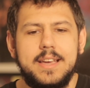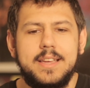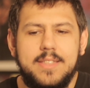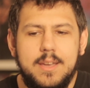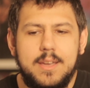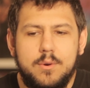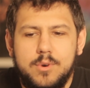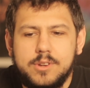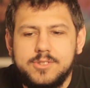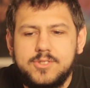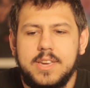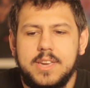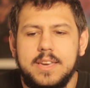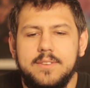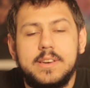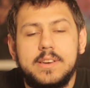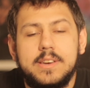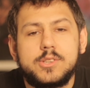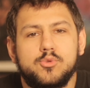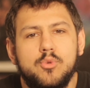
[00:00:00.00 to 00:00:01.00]
They want to
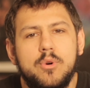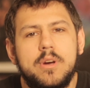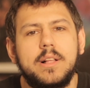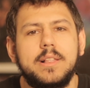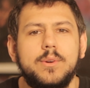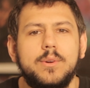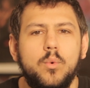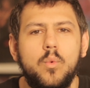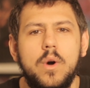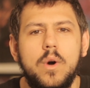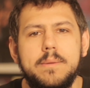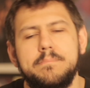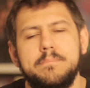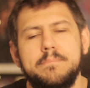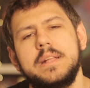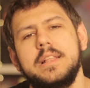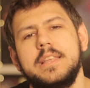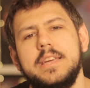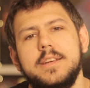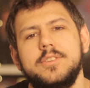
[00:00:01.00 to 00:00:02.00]
give Israel $1
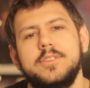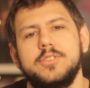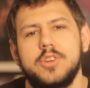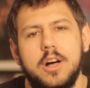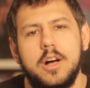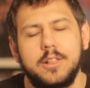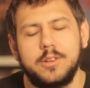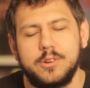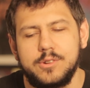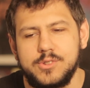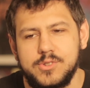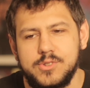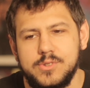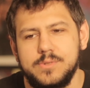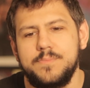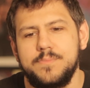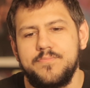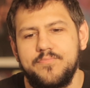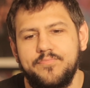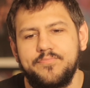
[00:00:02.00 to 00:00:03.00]
billion
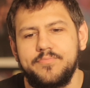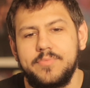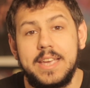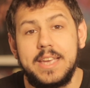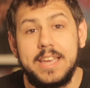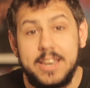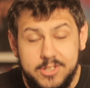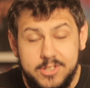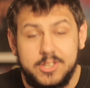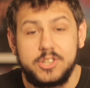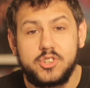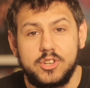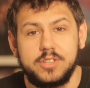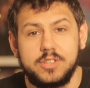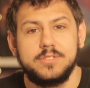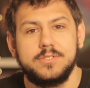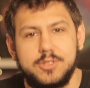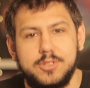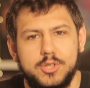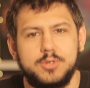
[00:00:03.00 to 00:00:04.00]
in
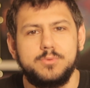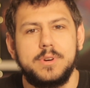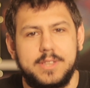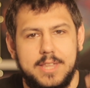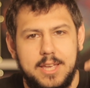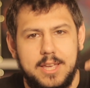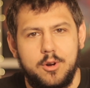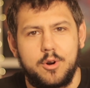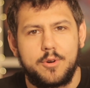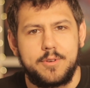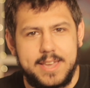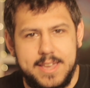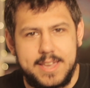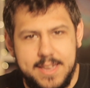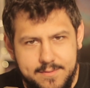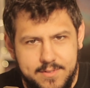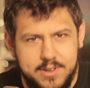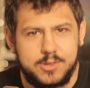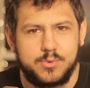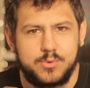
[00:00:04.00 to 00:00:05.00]
addition to what they already
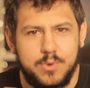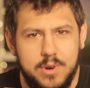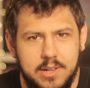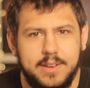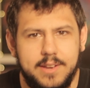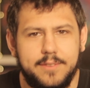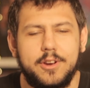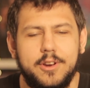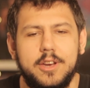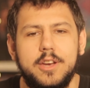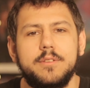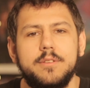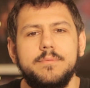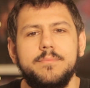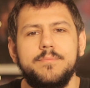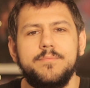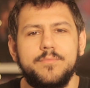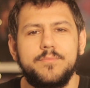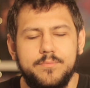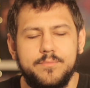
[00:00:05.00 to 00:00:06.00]
give Israel every
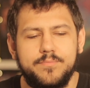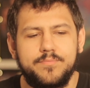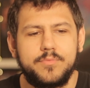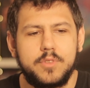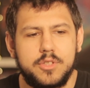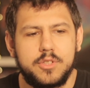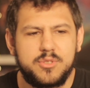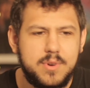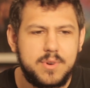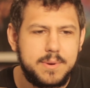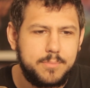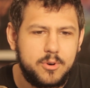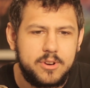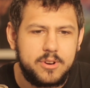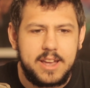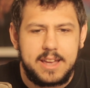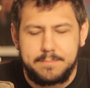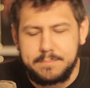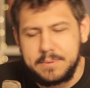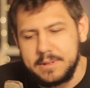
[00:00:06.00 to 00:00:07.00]
year, the
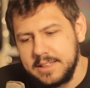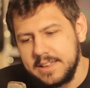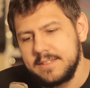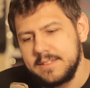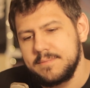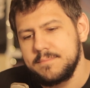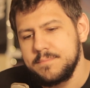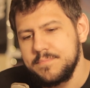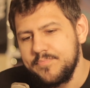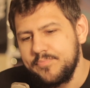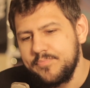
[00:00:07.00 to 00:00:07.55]
$3.8 billion,